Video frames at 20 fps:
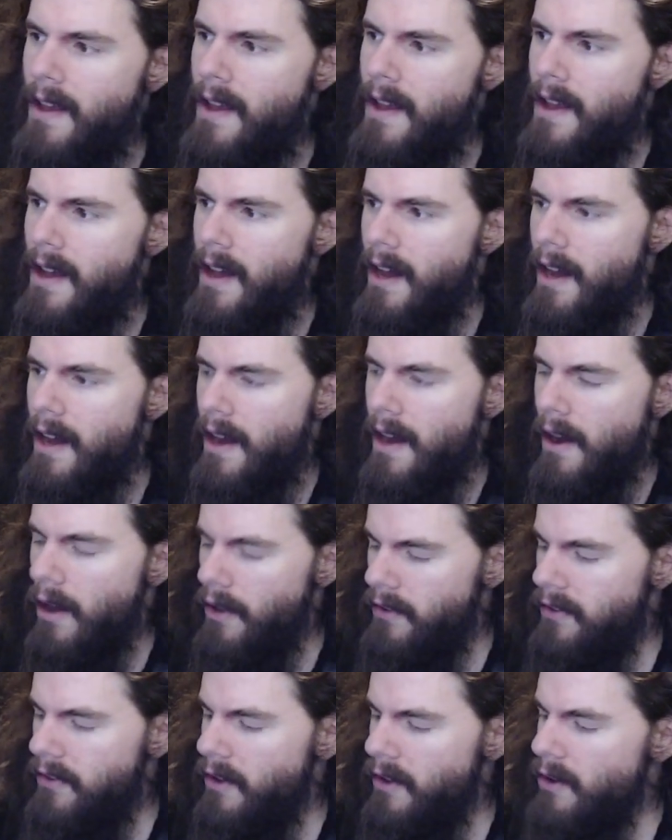Uh,
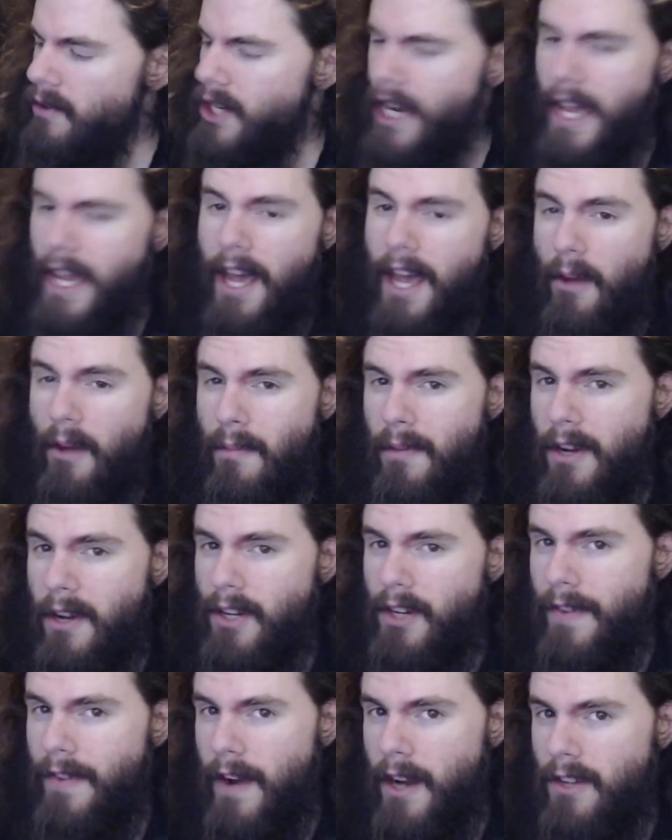also, check out
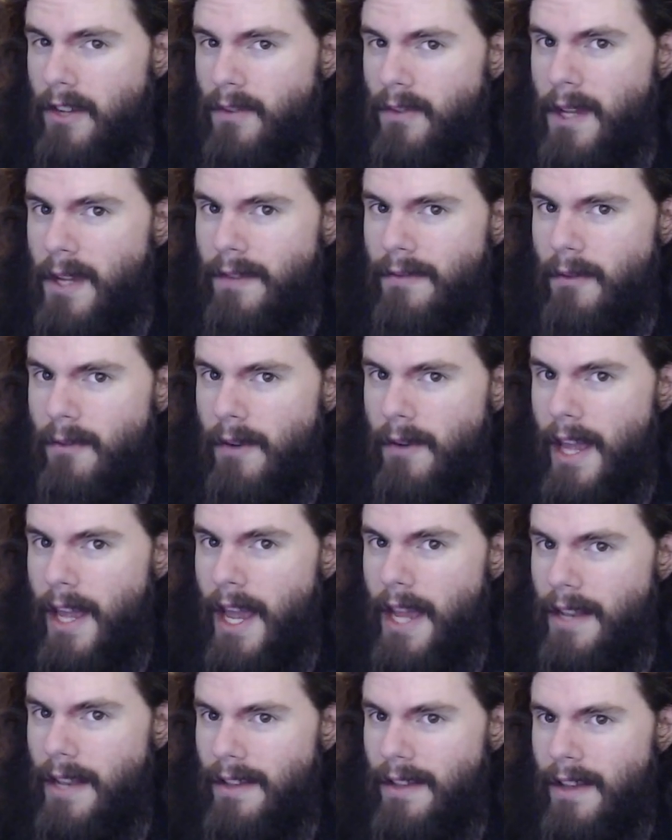Brushfire
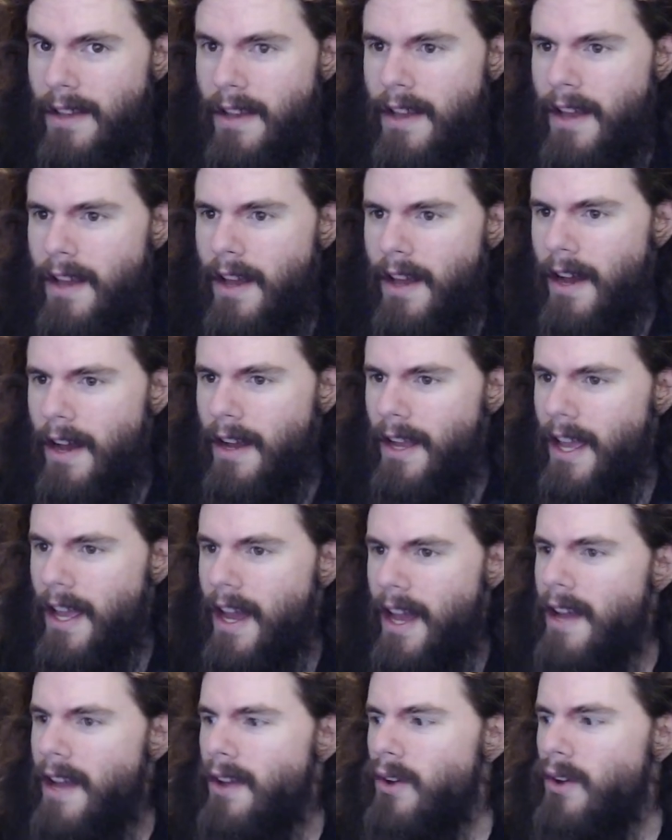2048. Uh,
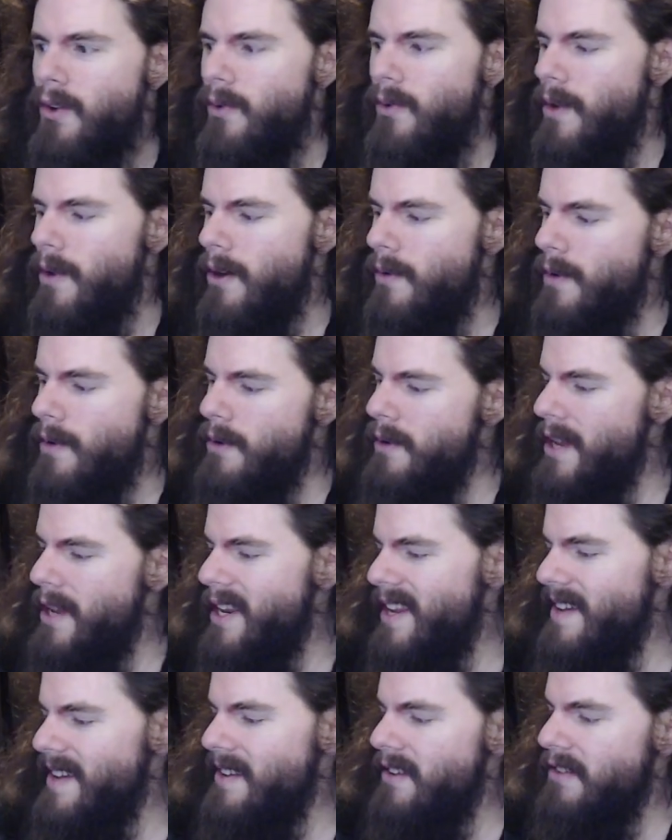guy who uh, wrote
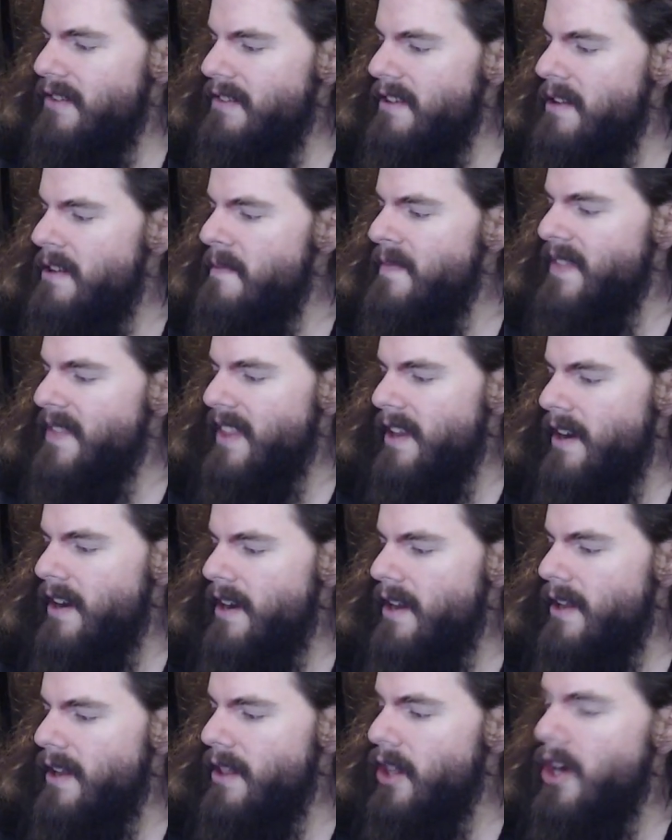it is
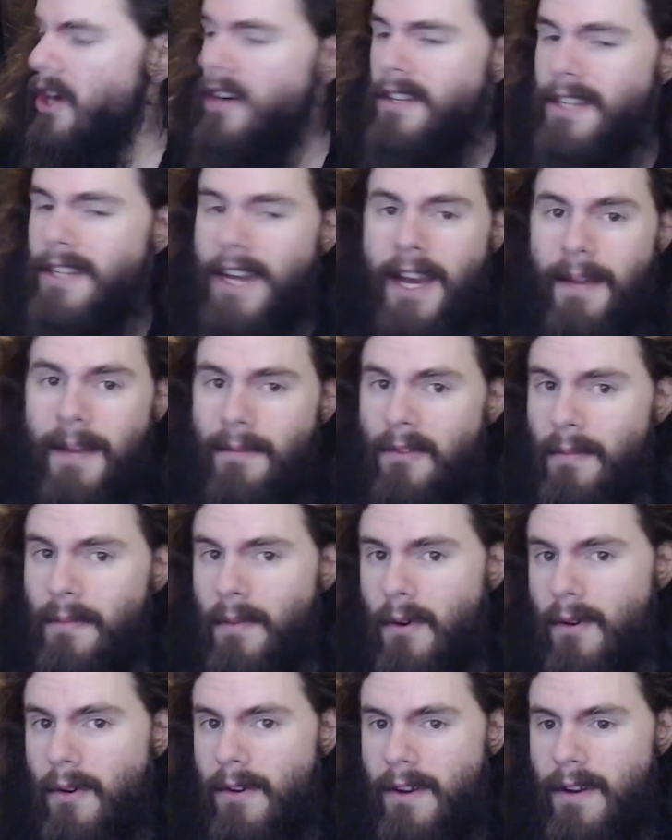a longtime
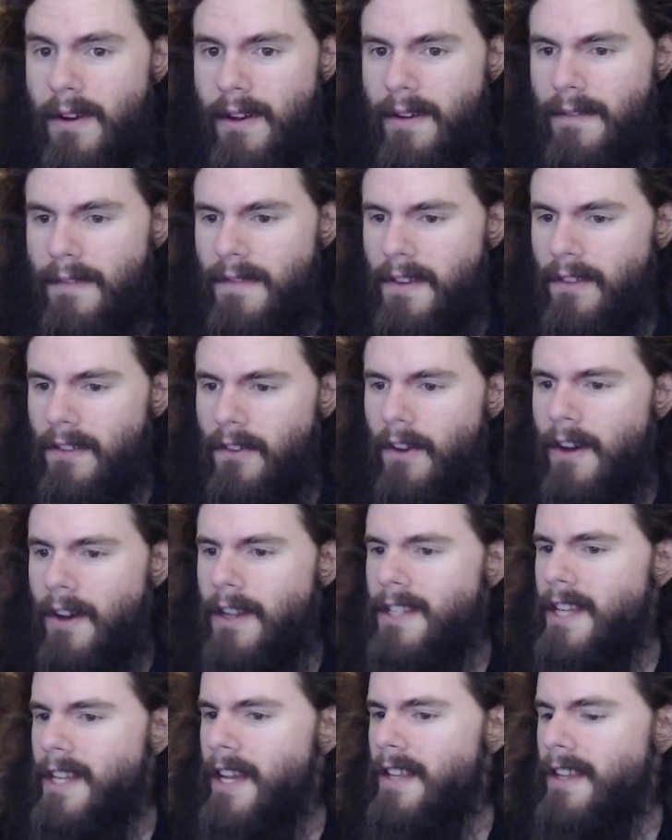supporter of this
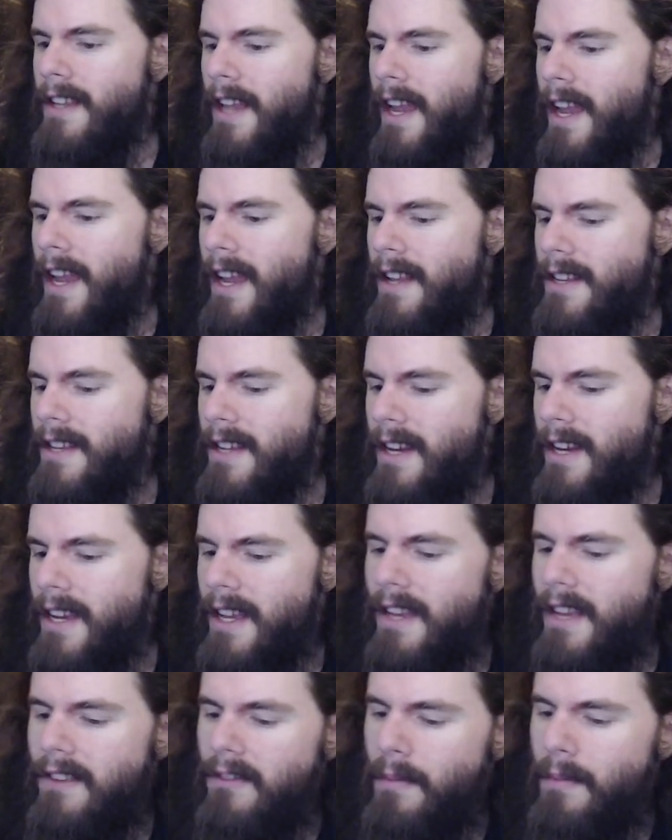content, and
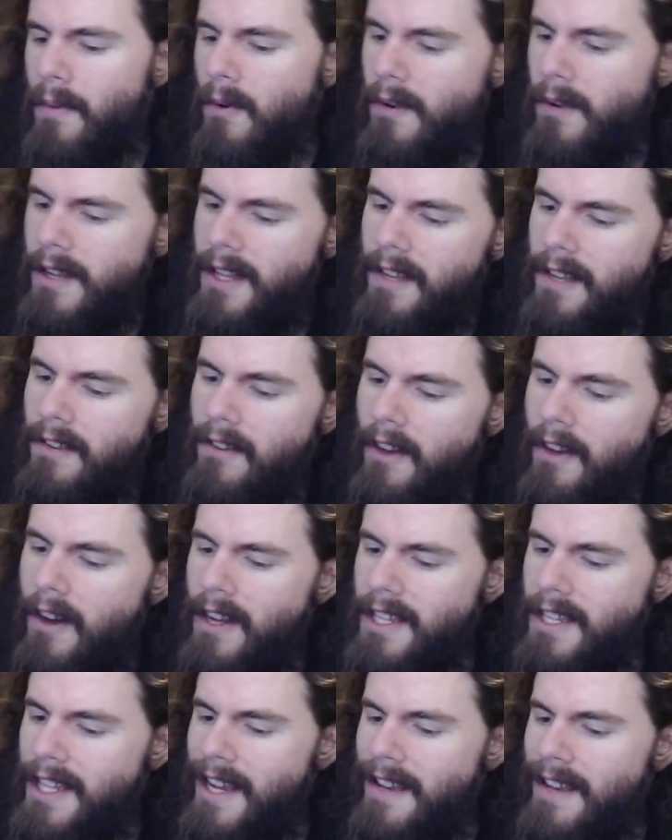he supported this
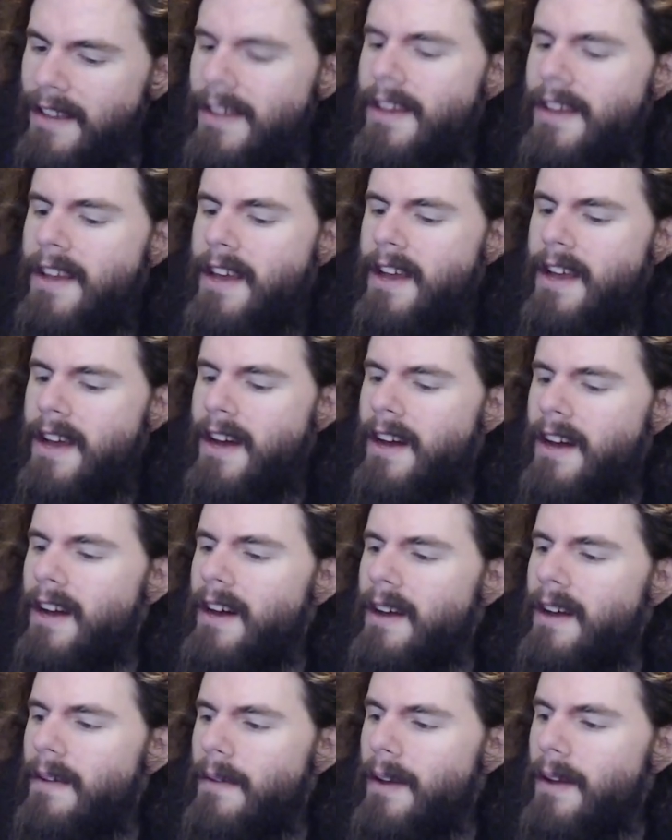content
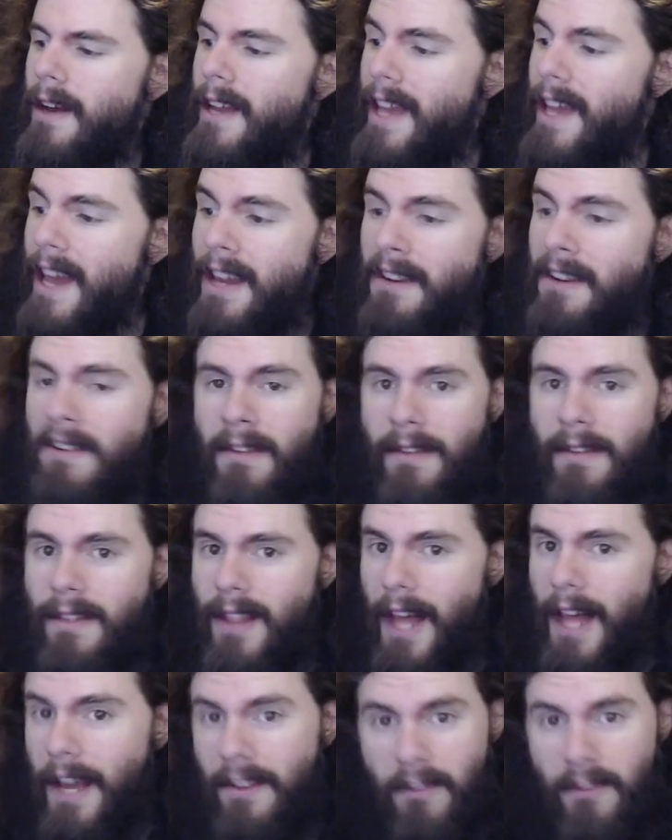again
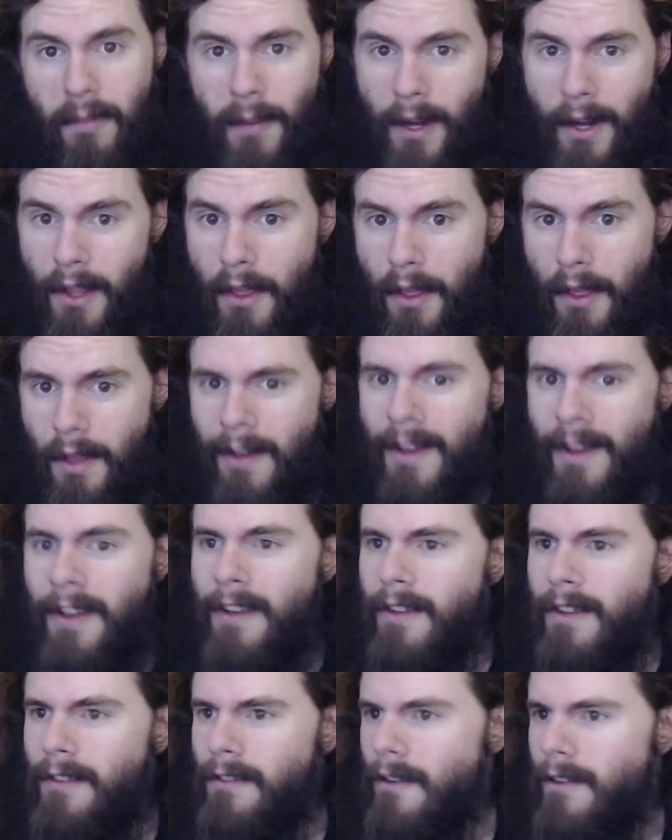last month.
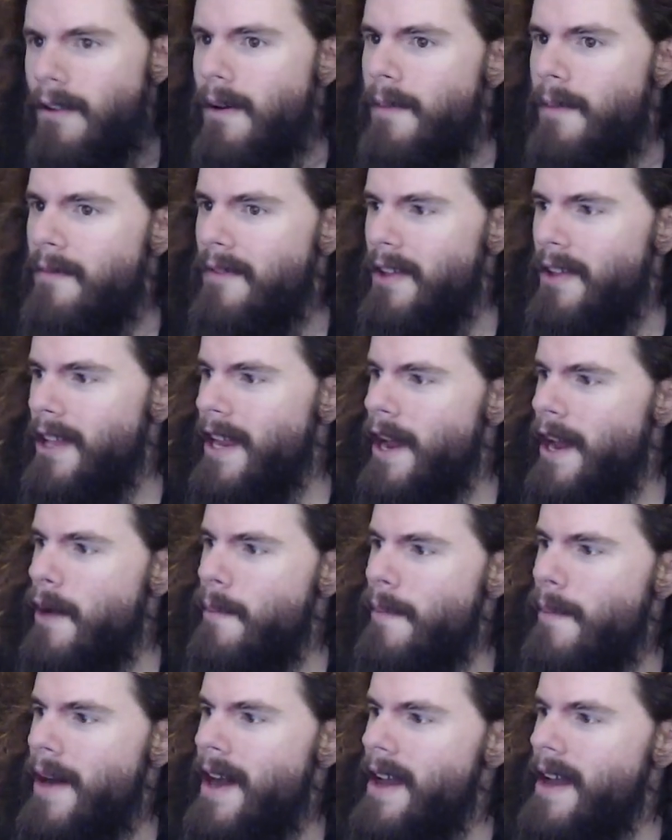So I'm filling
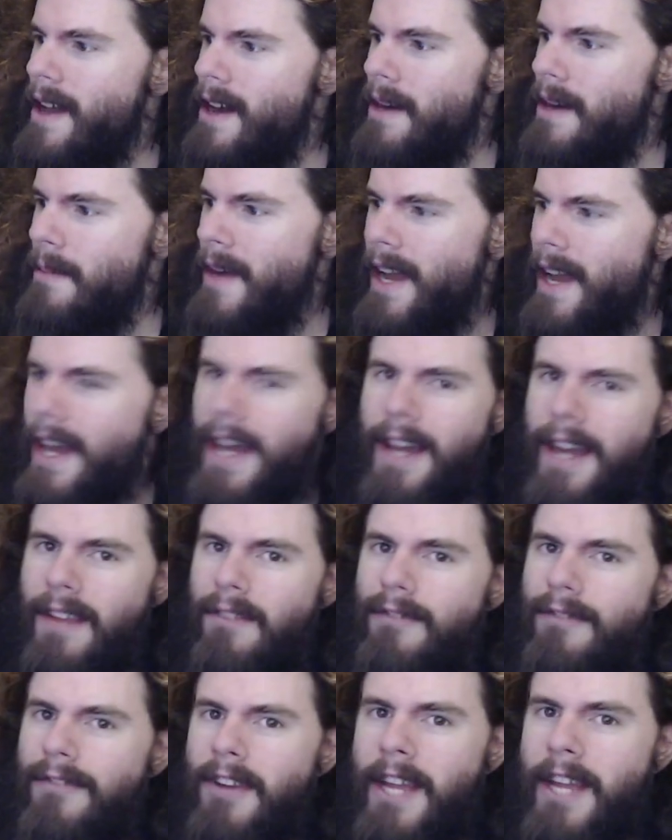out my my
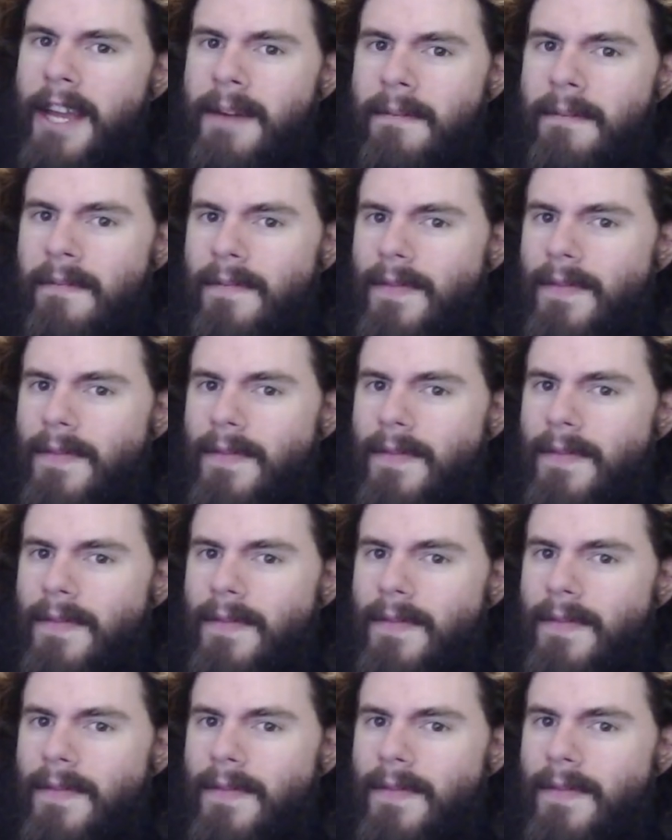ads for him